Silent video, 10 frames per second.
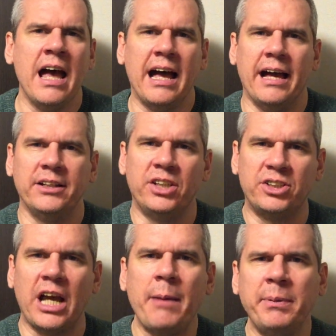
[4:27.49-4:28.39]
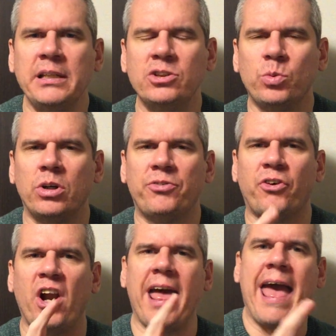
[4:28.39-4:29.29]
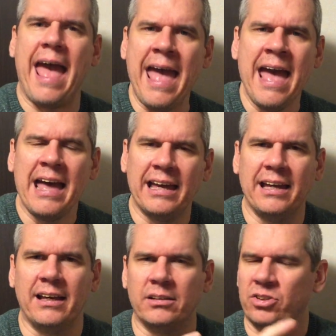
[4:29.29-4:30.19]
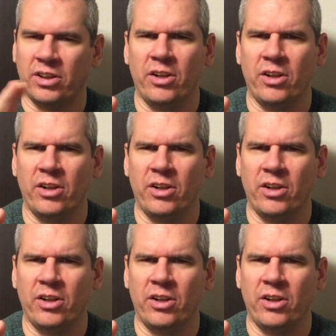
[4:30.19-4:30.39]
The Japanese word for sorry,